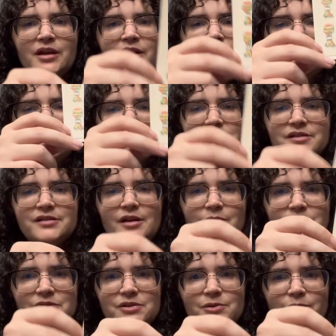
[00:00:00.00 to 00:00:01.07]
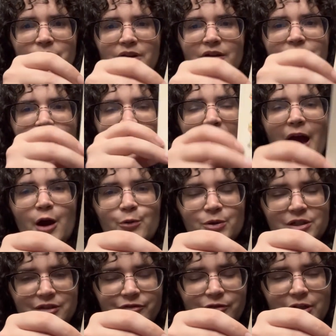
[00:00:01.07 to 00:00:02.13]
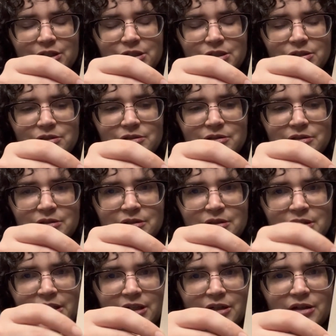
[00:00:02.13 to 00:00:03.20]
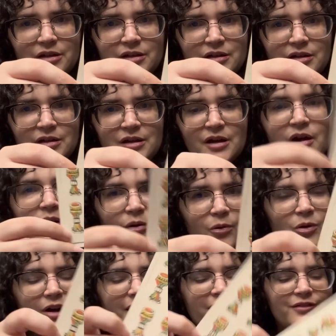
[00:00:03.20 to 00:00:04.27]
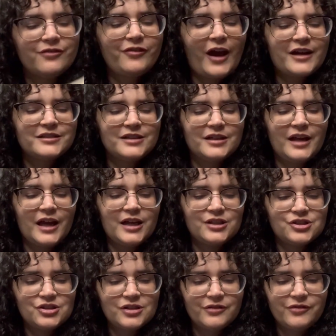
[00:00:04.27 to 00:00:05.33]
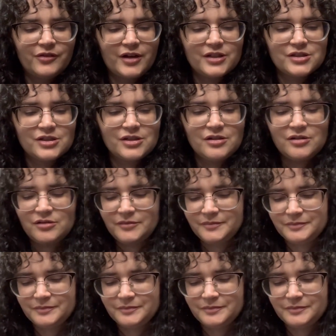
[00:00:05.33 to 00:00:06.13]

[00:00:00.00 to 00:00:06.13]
there is some sort of power differential here, or in fact an age differential.